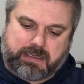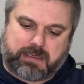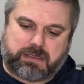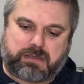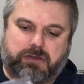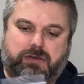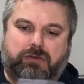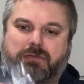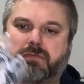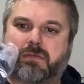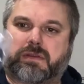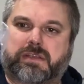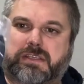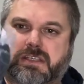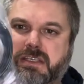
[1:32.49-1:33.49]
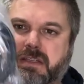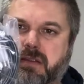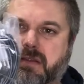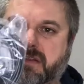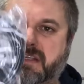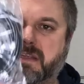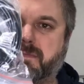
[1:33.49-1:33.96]
So
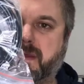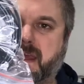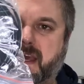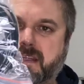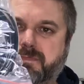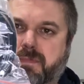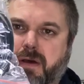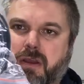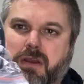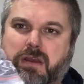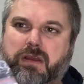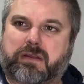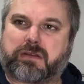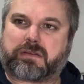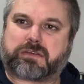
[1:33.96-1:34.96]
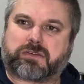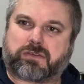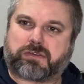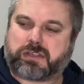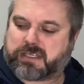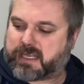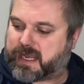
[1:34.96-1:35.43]
GPS puck, so we
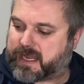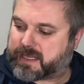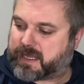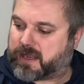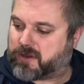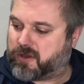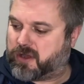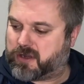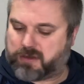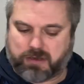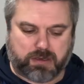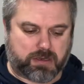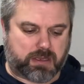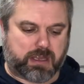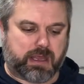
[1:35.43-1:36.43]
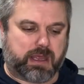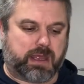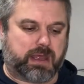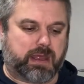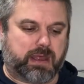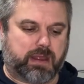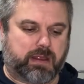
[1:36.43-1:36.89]
just connect that on.
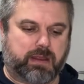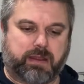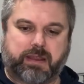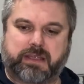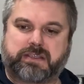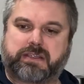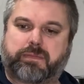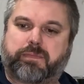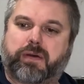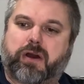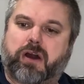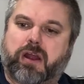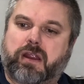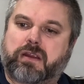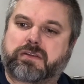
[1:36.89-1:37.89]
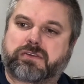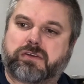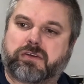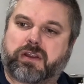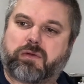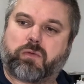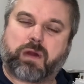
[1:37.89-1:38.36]
That's the power, so
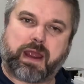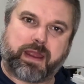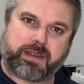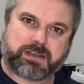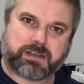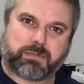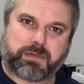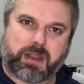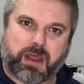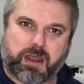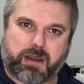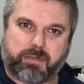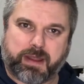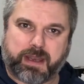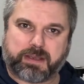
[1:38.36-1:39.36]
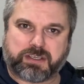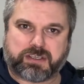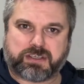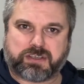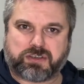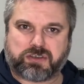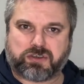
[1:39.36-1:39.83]
I'm going to wire this up now in a minute
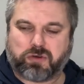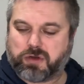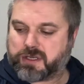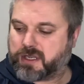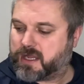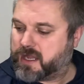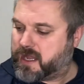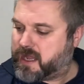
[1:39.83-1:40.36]
just to show it.